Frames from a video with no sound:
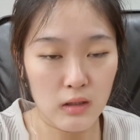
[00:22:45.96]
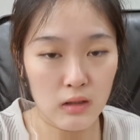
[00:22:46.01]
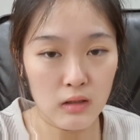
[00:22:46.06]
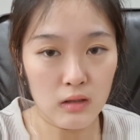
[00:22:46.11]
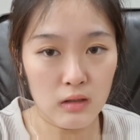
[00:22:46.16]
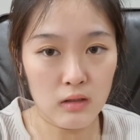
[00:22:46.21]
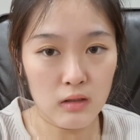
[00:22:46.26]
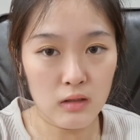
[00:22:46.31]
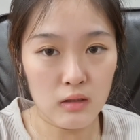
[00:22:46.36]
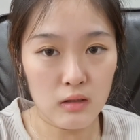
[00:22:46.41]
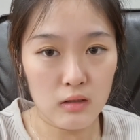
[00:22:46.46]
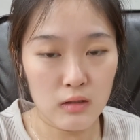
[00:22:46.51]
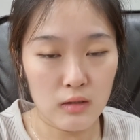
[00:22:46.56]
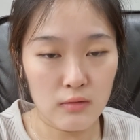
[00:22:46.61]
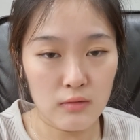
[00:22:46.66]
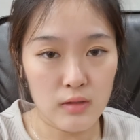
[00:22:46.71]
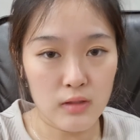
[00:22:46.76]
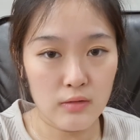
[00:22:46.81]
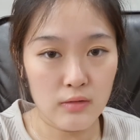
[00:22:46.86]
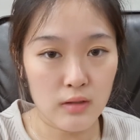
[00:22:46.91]
And I
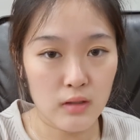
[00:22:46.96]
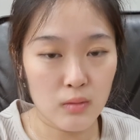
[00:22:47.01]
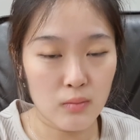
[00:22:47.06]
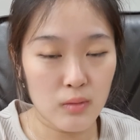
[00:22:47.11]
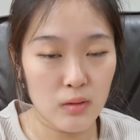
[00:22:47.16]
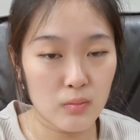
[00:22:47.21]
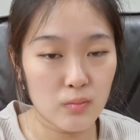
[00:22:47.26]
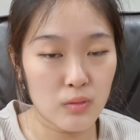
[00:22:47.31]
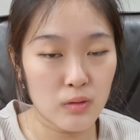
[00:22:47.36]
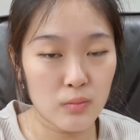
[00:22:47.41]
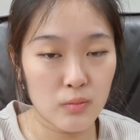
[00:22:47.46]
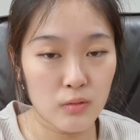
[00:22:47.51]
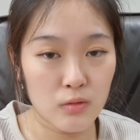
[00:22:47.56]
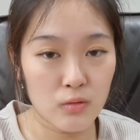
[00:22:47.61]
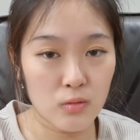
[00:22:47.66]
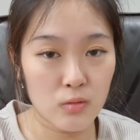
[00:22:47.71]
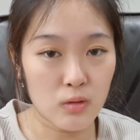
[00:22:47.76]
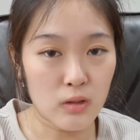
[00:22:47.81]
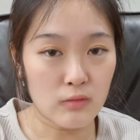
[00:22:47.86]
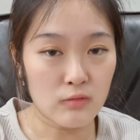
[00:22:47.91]
really recommend
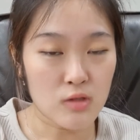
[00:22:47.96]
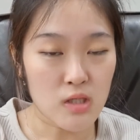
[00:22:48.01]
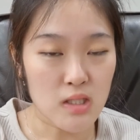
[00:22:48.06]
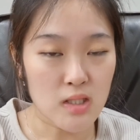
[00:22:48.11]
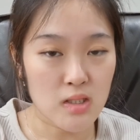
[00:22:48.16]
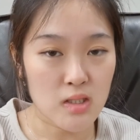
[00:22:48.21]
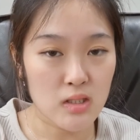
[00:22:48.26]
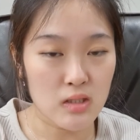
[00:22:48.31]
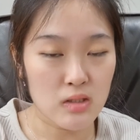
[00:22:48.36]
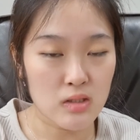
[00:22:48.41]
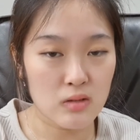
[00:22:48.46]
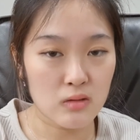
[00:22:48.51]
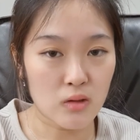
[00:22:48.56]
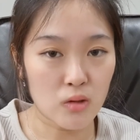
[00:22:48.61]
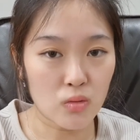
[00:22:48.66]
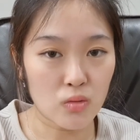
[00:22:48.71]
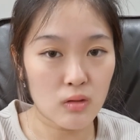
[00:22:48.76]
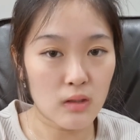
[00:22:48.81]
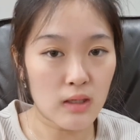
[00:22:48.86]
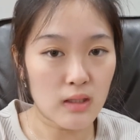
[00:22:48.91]
people who have dry skin to
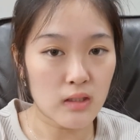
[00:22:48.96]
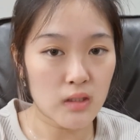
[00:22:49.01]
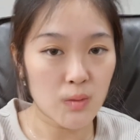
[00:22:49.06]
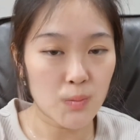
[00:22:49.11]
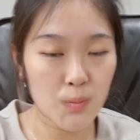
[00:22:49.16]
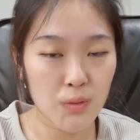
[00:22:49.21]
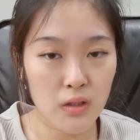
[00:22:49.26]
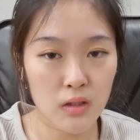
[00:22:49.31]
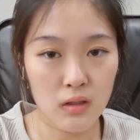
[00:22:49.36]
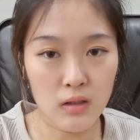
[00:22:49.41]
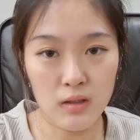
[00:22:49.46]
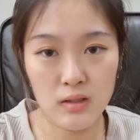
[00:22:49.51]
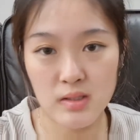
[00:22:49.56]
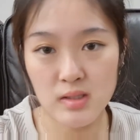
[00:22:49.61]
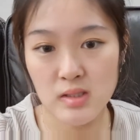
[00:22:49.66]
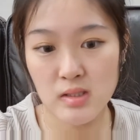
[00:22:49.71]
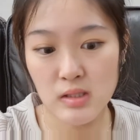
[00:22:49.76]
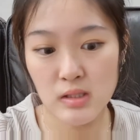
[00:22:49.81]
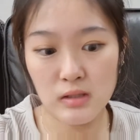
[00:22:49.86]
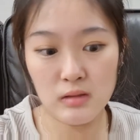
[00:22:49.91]
go get it
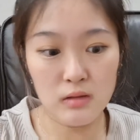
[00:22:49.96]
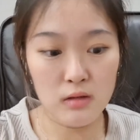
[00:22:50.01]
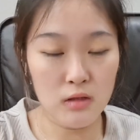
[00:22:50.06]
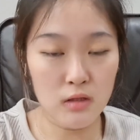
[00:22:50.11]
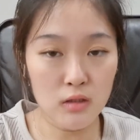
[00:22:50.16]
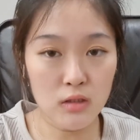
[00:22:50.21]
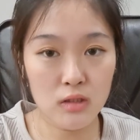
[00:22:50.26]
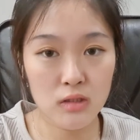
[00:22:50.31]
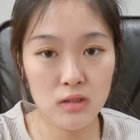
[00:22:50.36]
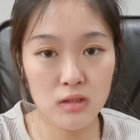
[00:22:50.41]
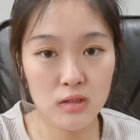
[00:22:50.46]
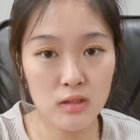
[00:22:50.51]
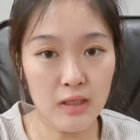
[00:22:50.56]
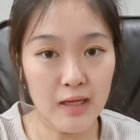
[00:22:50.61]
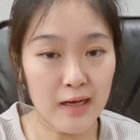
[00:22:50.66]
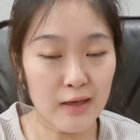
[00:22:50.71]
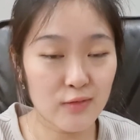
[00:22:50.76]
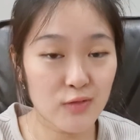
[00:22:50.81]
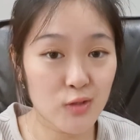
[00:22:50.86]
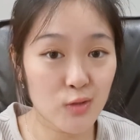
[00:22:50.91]
because look,
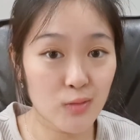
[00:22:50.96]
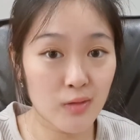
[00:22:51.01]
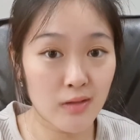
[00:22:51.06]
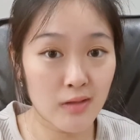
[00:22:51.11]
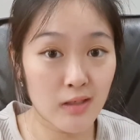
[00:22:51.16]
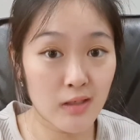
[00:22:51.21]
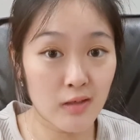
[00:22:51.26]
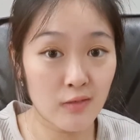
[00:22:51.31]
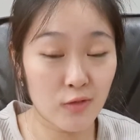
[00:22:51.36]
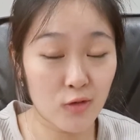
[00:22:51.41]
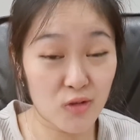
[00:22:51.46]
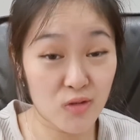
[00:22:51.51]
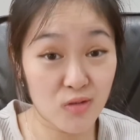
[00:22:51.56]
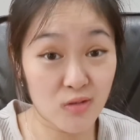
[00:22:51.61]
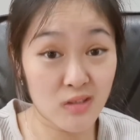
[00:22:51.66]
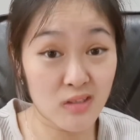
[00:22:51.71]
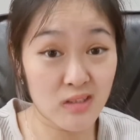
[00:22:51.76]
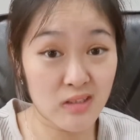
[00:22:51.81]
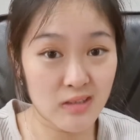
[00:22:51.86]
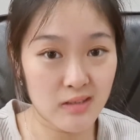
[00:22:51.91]
after wearing it for
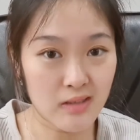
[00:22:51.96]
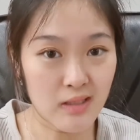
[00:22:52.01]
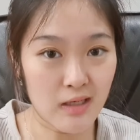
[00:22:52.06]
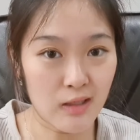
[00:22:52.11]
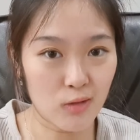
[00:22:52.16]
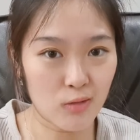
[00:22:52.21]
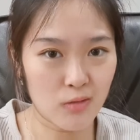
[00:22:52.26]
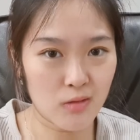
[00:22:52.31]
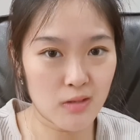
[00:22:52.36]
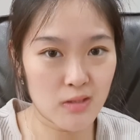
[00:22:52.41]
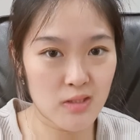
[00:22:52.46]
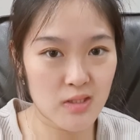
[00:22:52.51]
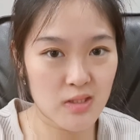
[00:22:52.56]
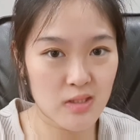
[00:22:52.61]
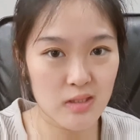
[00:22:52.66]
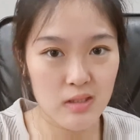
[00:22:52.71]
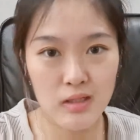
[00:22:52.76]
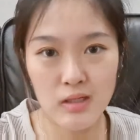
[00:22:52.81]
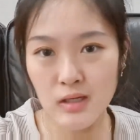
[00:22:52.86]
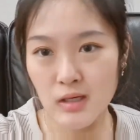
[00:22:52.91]
13
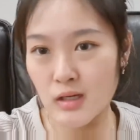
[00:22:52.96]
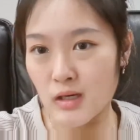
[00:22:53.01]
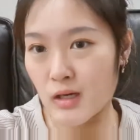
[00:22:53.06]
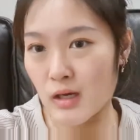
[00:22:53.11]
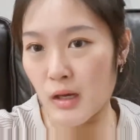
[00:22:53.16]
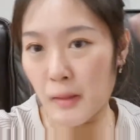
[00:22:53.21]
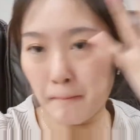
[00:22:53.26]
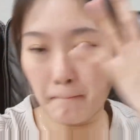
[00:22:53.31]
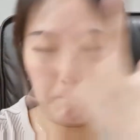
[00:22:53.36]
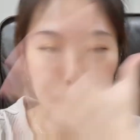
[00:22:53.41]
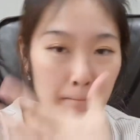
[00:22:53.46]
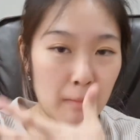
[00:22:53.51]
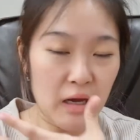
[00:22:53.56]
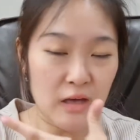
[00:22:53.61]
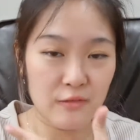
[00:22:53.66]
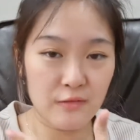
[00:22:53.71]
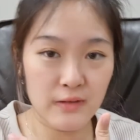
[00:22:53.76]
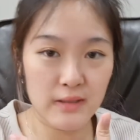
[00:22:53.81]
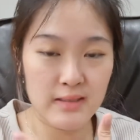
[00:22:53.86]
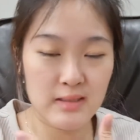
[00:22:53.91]
hours,
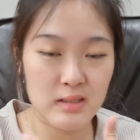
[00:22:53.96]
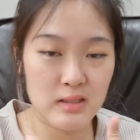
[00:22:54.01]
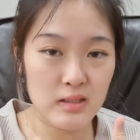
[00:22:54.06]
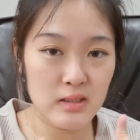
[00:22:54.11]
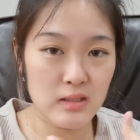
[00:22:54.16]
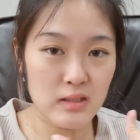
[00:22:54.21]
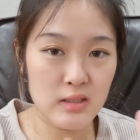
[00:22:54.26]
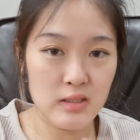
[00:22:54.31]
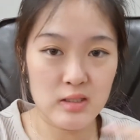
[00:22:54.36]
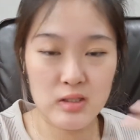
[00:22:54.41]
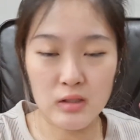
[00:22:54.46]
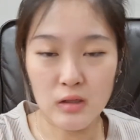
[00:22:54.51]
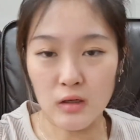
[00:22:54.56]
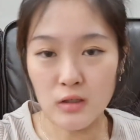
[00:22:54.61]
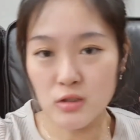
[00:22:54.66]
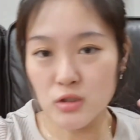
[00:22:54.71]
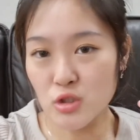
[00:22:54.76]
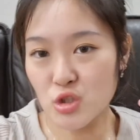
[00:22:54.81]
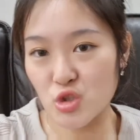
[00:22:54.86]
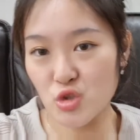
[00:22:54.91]
my face is
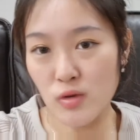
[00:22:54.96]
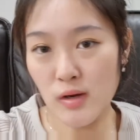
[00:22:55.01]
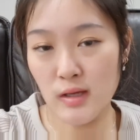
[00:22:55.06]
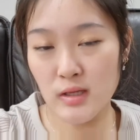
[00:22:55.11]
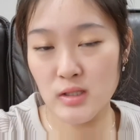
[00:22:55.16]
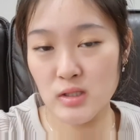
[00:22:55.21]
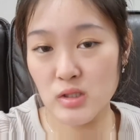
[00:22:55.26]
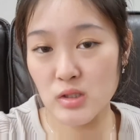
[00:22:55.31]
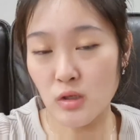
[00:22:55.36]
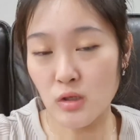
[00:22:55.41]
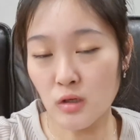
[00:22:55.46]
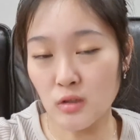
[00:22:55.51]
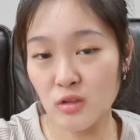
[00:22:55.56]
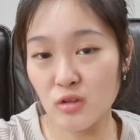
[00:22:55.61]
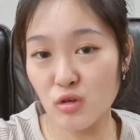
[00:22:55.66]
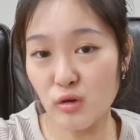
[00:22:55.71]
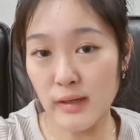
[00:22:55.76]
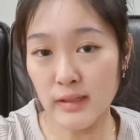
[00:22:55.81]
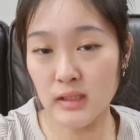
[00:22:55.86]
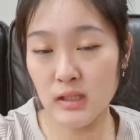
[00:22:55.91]
not dry, is not
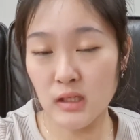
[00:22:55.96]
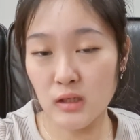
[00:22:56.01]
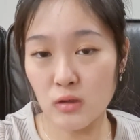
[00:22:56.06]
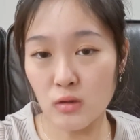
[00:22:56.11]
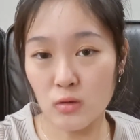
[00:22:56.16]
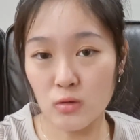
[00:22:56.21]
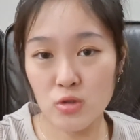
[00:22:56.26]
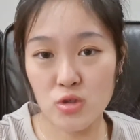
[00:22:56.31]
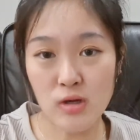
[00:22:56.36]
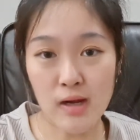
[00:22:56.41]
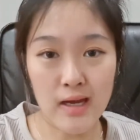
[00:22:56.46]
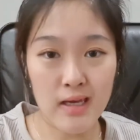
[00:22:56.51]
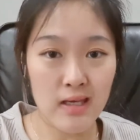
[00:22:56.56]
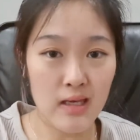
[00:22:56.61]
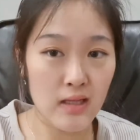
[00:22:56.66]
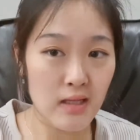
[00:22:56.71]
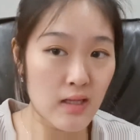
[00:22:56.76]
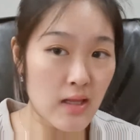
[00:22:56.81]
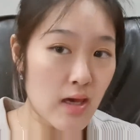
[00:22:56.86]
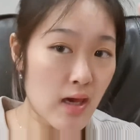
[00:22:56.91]
cracking or dry
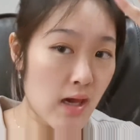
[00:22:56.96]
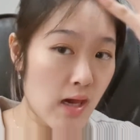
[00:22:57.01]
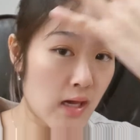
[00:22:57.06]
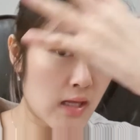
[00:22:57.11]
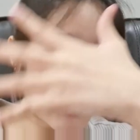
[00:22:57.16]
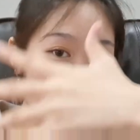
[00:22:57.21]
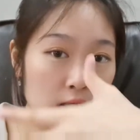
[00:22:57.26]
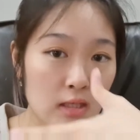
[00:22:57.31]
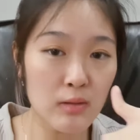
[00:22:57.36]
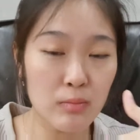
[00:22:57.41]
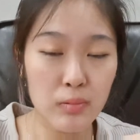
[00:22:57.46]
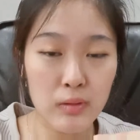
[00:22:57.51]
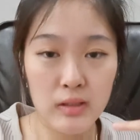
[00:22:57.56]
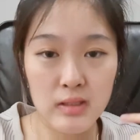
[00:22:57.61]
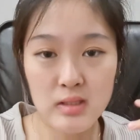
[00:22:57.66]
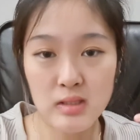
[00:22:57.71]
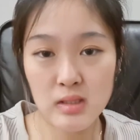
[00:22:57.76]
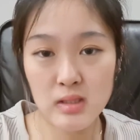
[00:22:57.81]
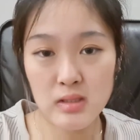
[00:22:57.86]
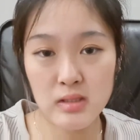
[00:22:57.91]
in any
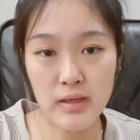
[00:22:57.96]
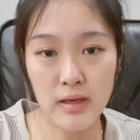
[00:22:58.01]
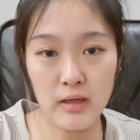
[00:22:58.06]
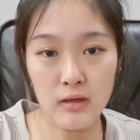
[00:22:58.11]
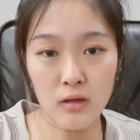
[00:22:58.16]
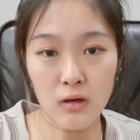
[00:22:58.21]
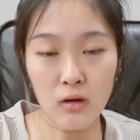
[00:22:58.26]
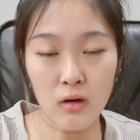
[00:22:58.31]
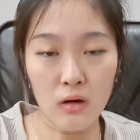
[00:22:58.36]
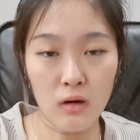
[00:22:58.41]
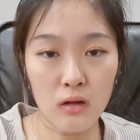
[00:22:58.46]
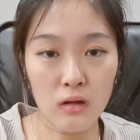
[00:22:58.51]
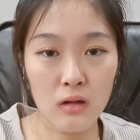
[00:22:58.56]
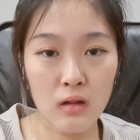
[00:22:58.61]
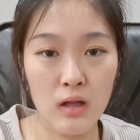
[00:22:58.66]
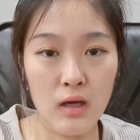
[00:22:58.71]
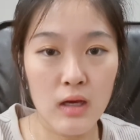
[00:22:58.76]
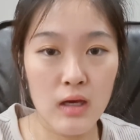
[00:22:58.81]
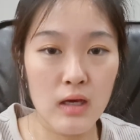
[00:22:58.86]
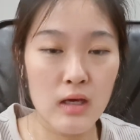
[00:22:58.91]
places at
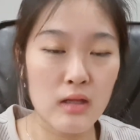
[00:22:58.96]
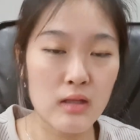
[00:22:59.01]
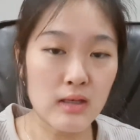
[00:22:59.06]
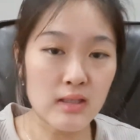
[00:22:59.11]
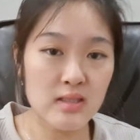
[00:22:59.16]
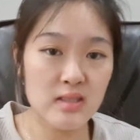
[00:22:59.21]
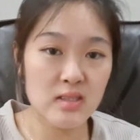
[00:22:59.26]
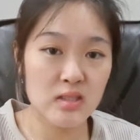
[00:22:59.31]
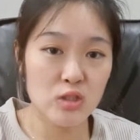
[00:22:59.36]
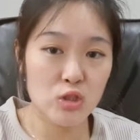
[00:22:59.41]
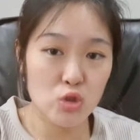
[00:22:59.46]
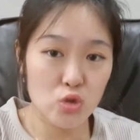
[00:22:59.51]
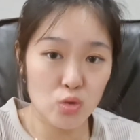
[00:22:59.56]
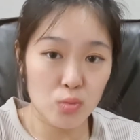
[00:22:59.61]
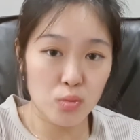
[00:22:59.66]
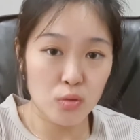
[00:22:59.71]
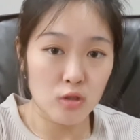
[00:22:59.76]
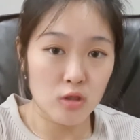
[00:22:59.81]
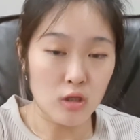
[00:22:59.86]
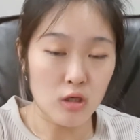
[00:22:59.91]
all. That's
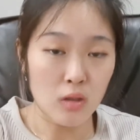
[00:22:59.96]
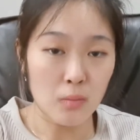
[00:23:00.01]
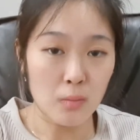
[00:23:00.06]
super